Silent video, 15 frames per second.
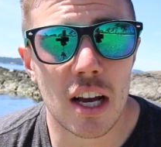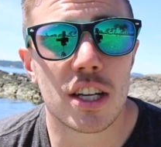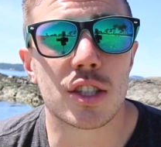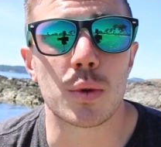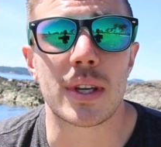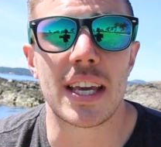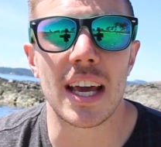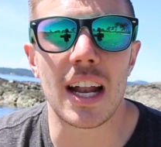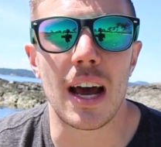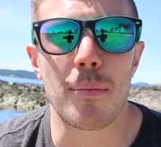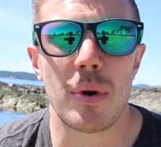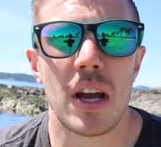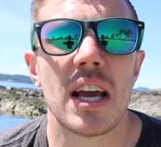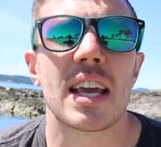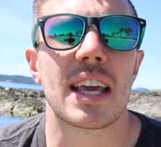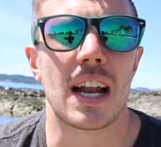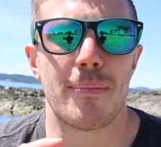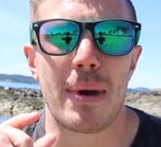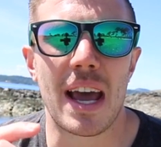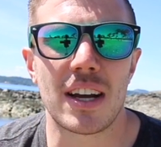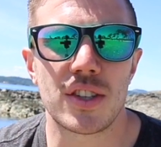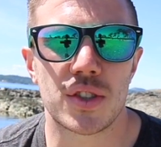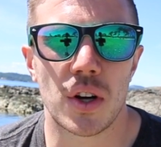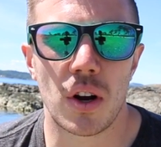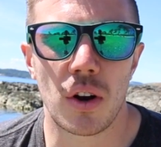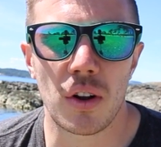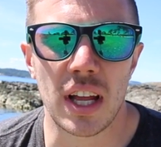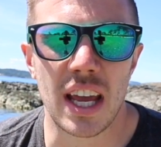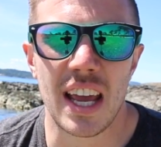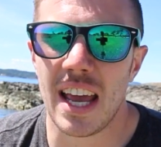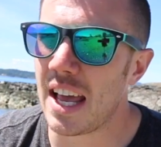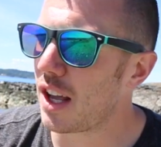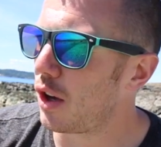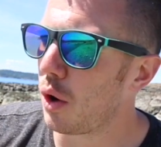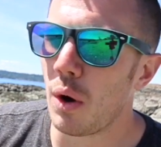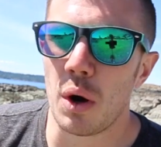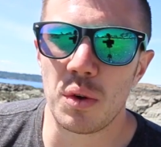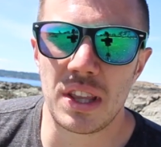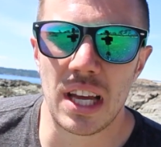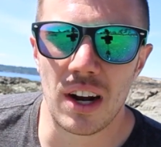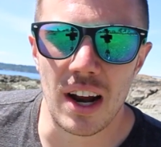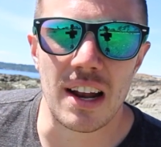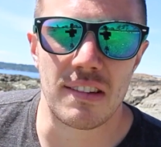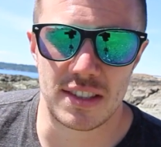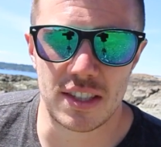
So get up, get up extra early, go out there and